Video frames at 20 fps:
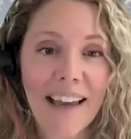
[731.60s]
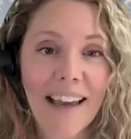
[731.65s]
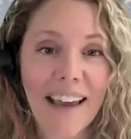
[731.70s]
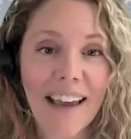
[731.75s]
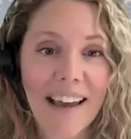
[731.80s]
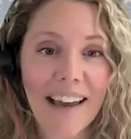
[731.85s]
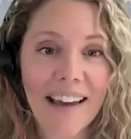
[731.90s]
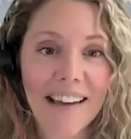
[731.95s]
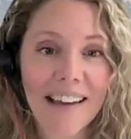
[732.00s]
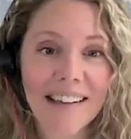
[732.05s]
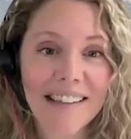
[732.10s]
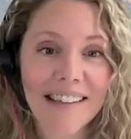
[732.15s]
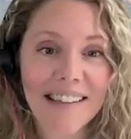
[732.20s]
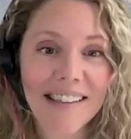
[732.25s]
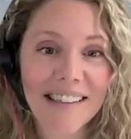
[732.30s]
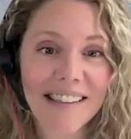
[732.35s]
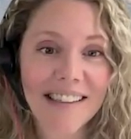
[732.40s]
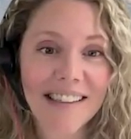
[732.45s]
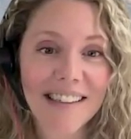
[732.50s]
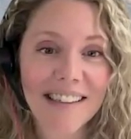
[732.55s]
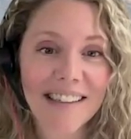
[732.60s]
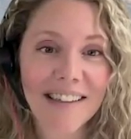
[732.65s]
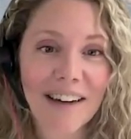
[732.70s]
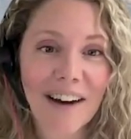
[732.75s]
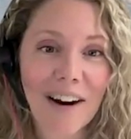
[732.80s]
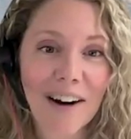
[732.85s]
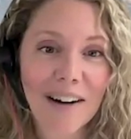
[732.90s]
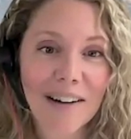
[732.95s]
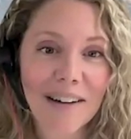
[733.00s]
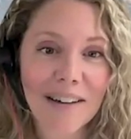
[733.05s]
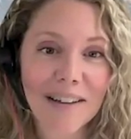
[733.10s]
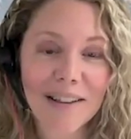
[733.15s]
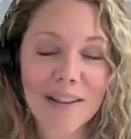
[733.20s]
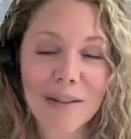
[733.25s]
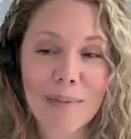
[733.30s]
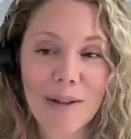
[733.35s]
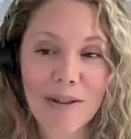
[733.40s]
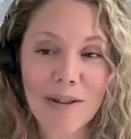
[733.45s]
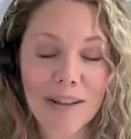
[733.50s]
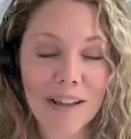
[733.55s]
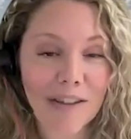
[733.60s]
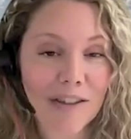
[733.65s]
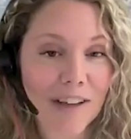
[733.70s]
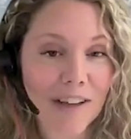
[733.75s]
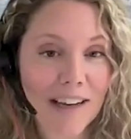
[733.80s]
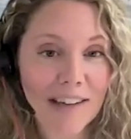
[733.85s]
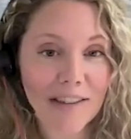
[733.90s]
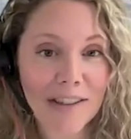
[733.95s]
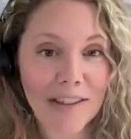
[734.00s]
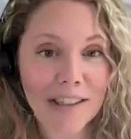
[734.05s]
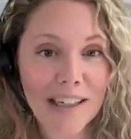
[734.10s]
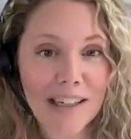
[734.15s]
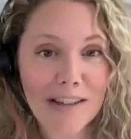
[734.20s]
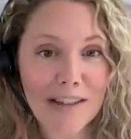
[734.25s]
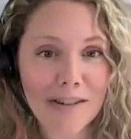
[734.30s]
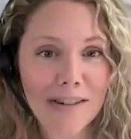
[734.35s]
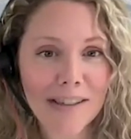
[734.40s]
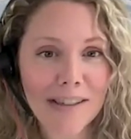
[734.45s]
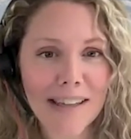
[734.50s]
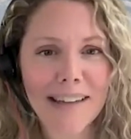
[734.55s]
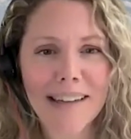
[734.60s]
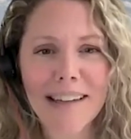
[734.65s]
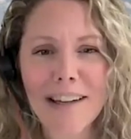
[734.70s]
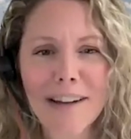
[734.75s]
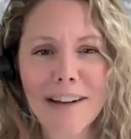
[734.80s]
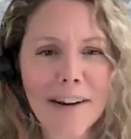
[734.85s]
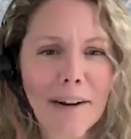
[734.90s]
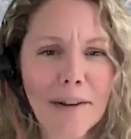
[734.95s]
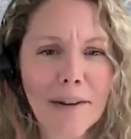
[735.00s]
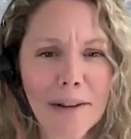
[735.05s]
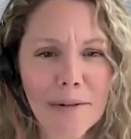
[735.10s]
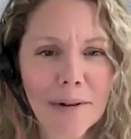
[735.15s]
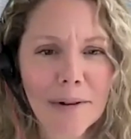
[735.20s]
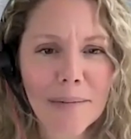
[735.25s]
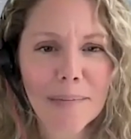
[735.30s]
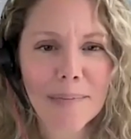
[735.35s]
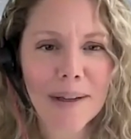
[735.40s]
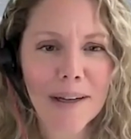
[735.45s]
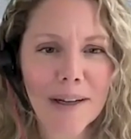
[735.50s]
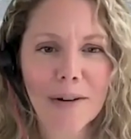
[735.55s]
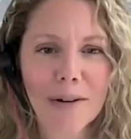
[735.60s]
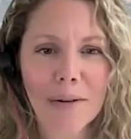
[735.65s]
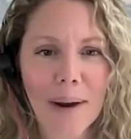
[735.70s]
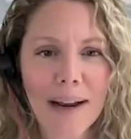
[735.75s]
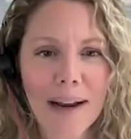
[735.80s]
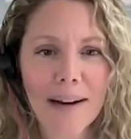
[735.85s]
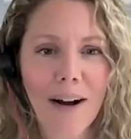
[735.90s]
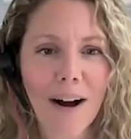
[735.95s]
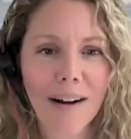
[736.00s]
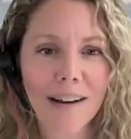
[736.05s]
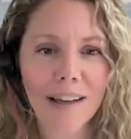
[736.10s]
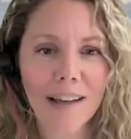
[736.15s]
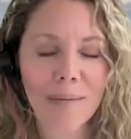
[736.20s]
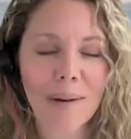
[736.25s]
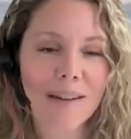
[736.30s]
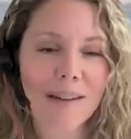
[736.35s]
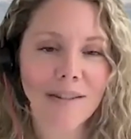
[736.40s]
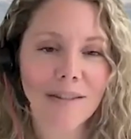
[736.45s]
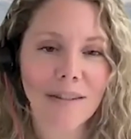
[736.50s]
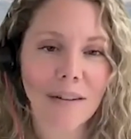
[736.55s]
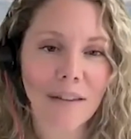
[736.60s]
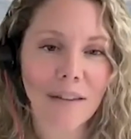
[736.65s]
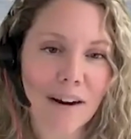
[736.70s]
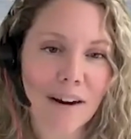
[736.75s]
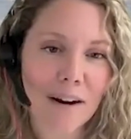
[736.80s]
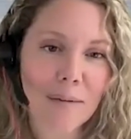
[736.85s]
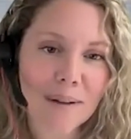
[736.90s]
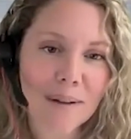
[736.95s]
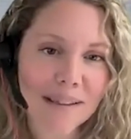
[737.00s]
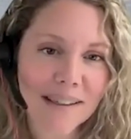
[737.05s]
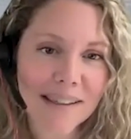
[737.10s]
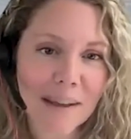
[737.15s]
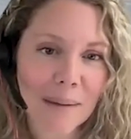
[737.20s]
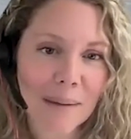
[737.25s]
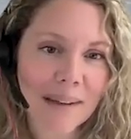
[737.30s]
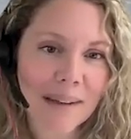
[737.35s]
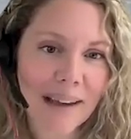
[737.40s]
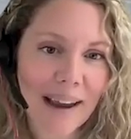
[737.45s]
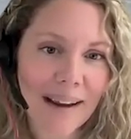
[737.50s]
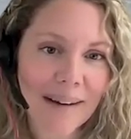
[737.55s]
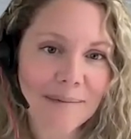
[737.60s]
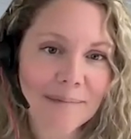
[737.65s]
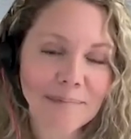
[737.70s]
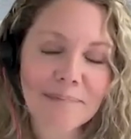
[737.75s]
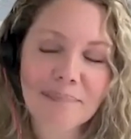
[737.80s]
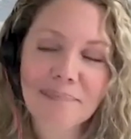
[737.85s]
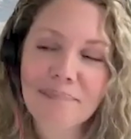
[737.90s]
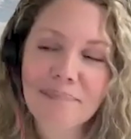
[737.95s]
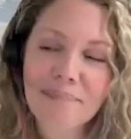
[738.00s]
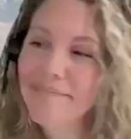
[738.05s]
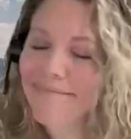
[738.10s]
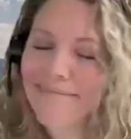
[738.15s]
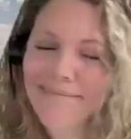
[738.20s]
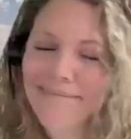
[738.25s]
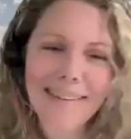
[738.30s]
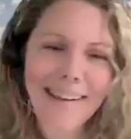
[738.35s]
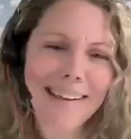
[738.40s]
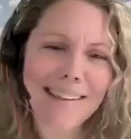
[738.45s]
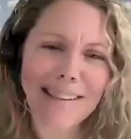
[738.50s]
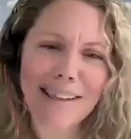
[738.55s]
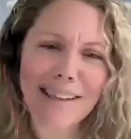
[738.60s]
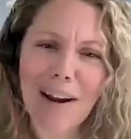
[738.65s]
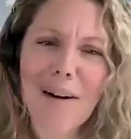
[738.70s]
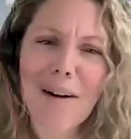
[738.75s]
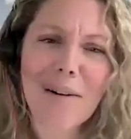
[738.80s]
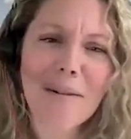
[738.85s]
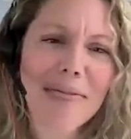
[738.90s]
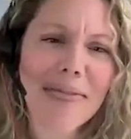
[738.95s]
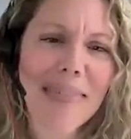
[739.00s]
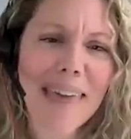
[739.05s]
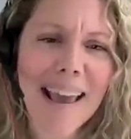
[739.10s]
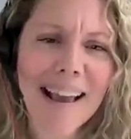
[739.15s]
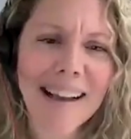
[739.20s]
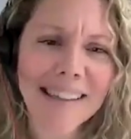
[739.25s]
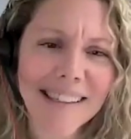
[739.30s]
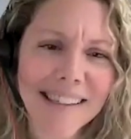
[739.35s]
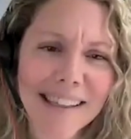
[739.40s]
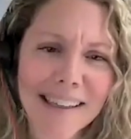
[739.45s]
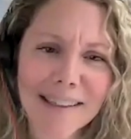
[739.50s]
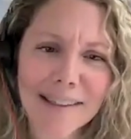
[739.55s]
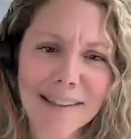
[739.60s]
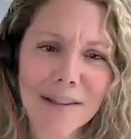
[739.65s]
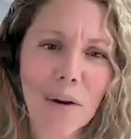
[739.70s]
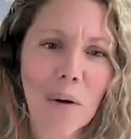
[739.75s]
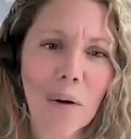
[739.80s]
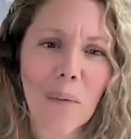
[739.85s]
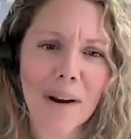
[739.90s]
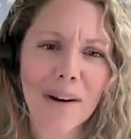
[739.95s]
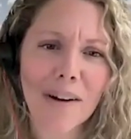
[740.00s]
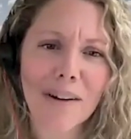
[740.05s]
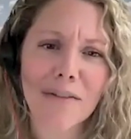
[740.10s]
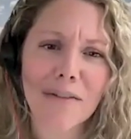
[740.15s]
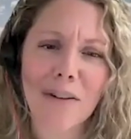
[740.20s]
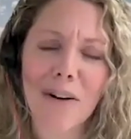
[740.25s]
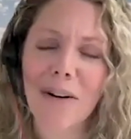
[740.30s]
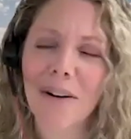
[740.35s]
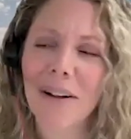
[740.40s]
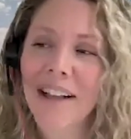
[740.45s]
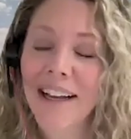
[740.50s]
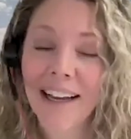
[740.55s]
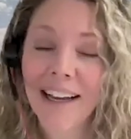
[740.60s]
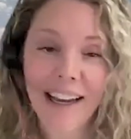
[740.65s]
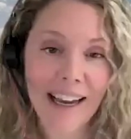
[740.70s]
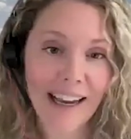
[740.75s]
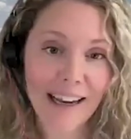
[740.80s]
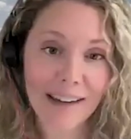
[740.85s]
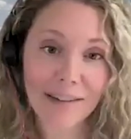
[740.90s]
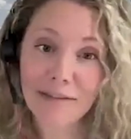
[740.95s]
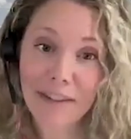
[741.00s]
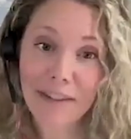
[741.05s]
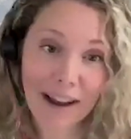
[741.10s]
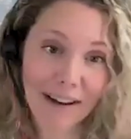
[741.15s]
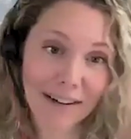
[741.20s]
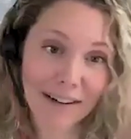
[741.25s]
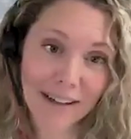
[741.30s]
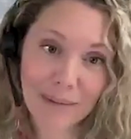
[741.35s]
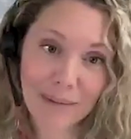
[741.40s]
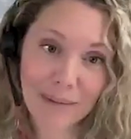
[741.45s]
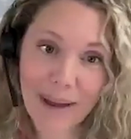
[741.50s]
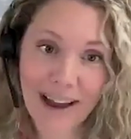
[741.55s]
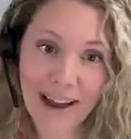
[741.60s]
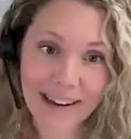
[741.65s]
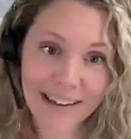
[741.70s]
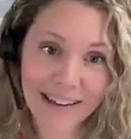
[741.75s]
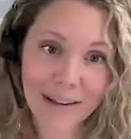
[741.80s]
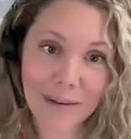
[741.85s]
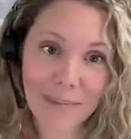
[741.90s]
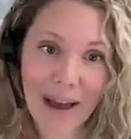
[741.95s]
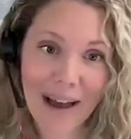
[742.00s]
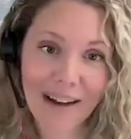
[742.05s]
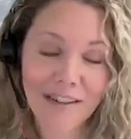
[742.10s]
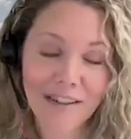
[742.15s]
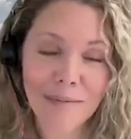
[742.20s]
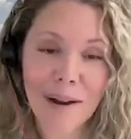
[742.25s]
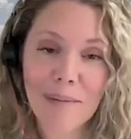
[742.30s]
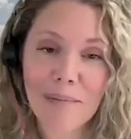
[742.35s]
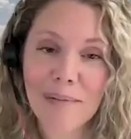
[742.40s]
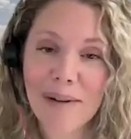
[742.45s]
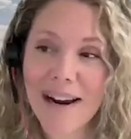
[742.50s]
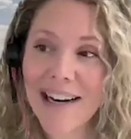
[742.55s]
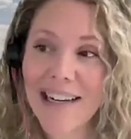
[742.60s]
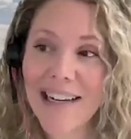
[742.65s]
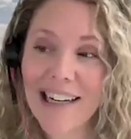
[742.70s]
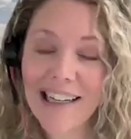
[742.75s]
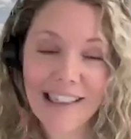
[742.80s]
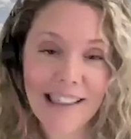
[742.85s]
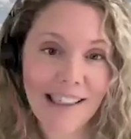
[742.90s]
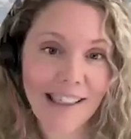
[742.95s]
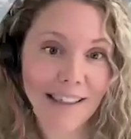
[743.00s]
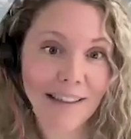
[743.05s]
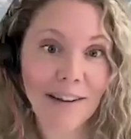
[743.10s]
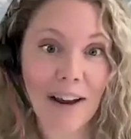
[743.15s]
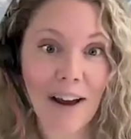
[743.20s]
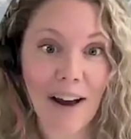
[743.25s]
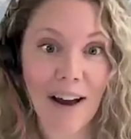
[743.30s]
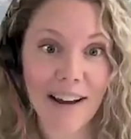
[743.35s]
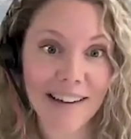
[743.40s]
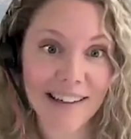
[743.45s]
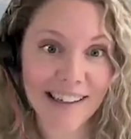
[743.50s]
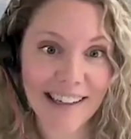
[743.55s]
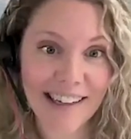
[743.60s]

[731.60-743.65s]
And our special education teacher said, "You know, you would be a great occupational therapist someday." oh, thanks. That's so wonderful. Filed it back in the back of my brain and did not